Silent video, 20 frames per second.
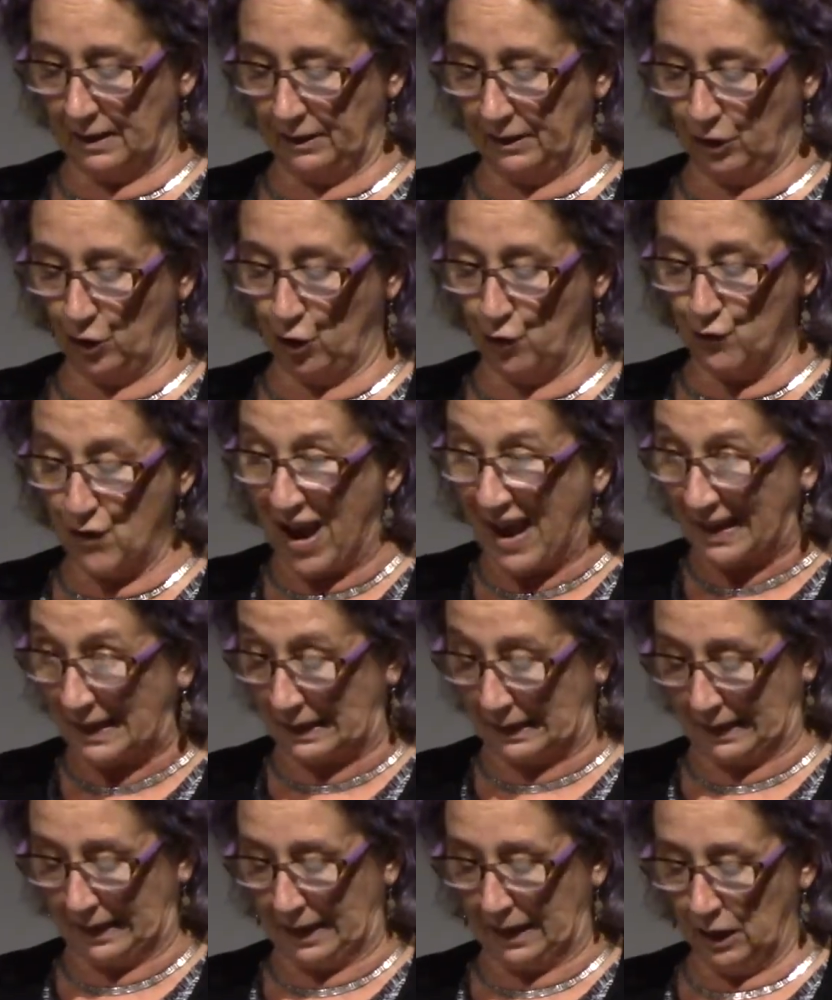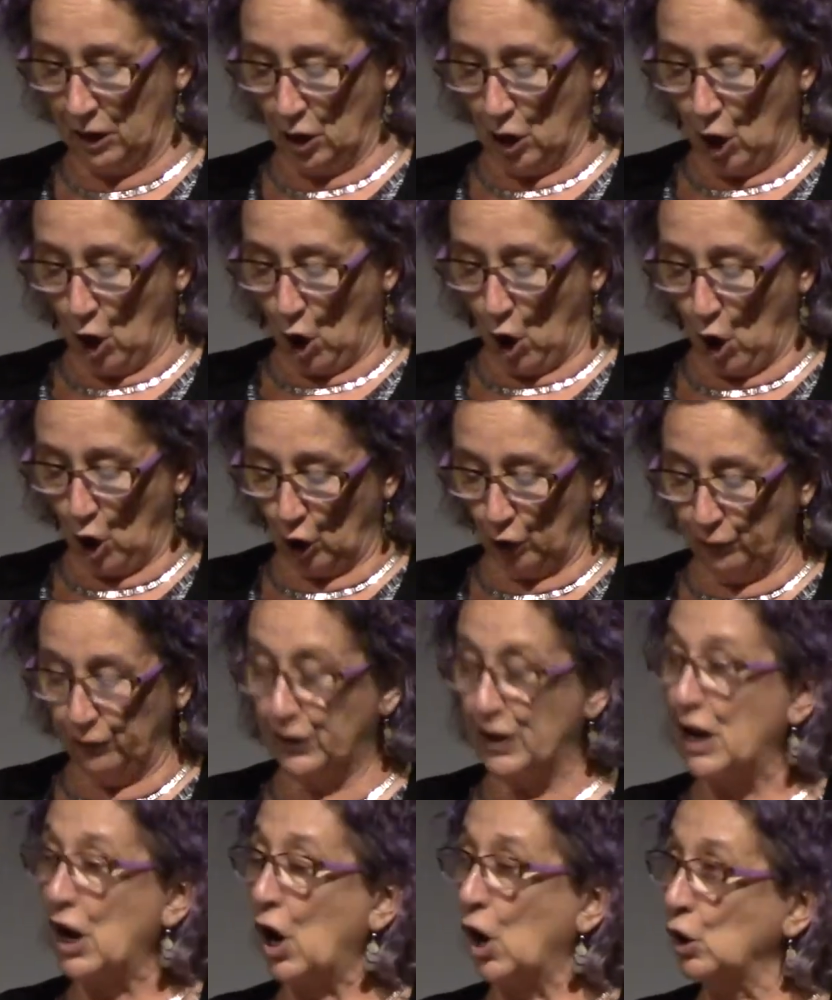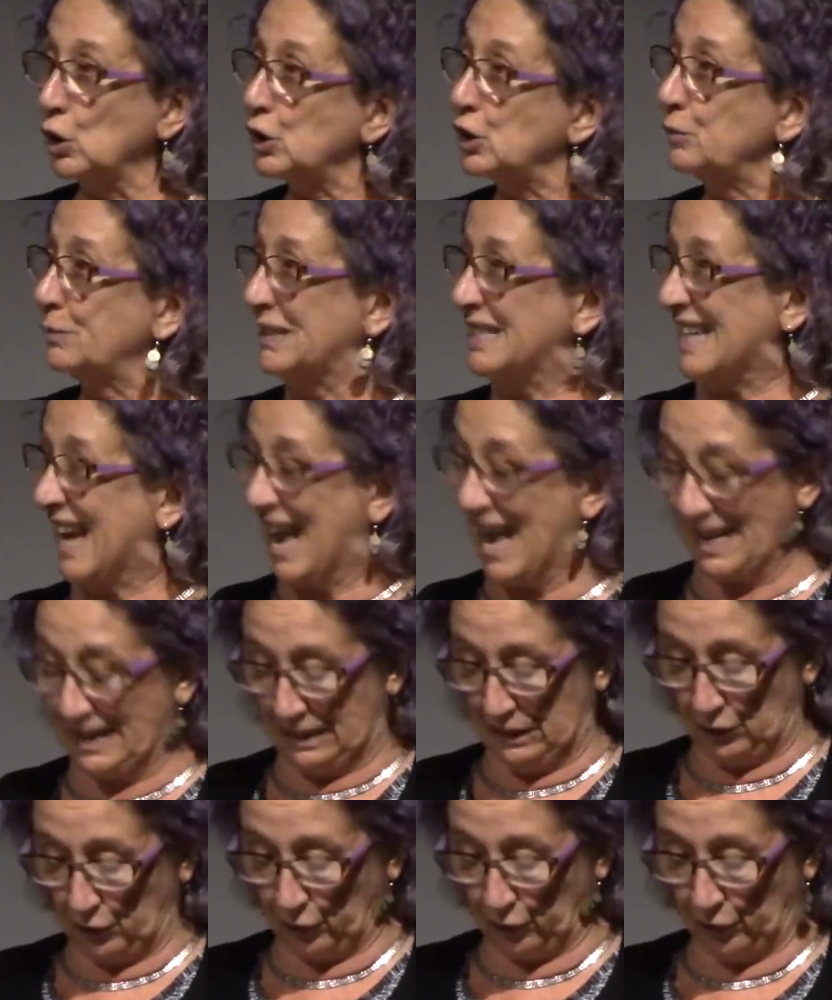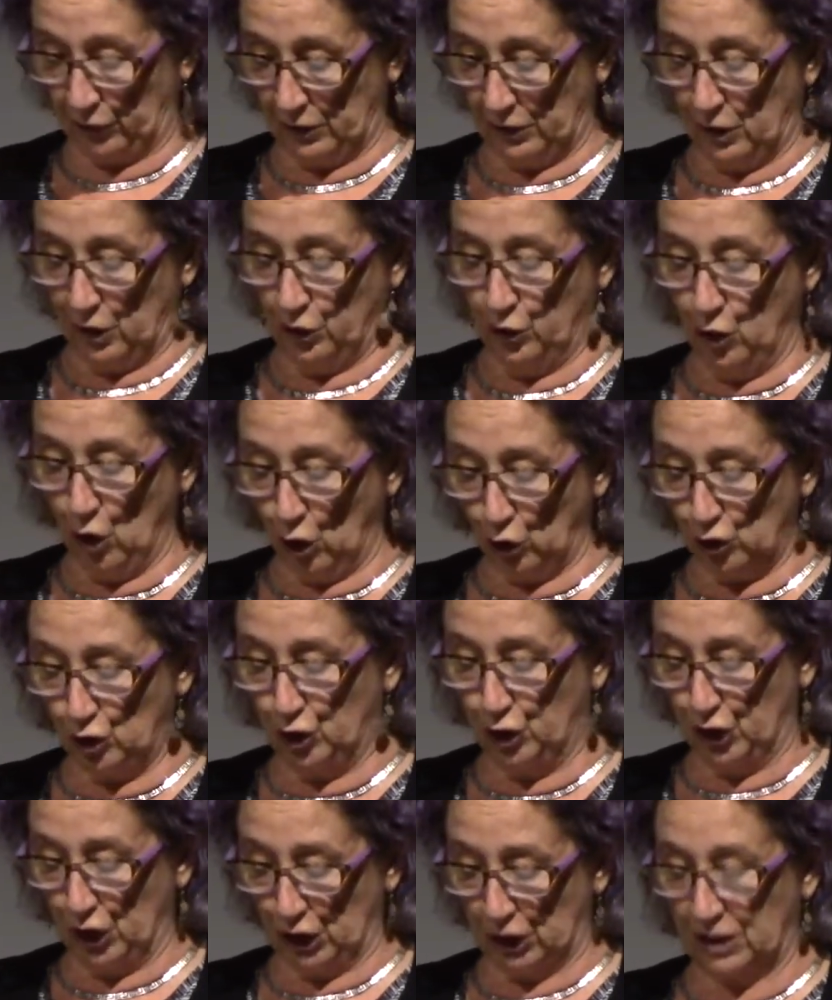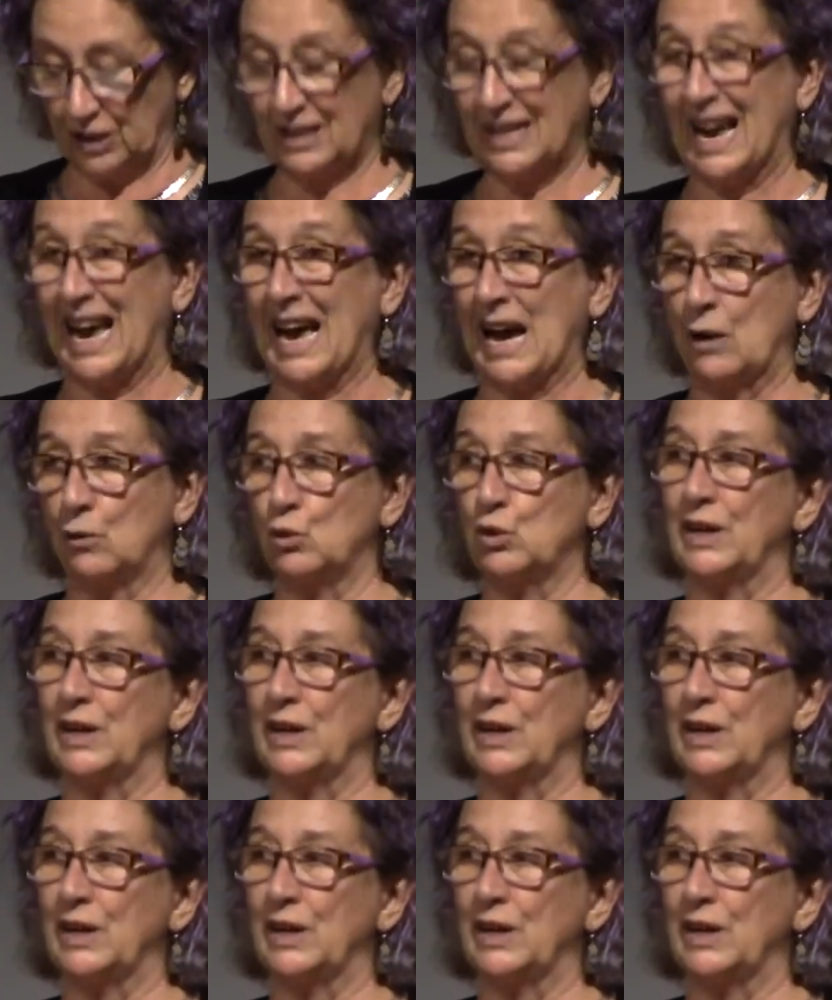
correctly on the ultimate ends, not just how to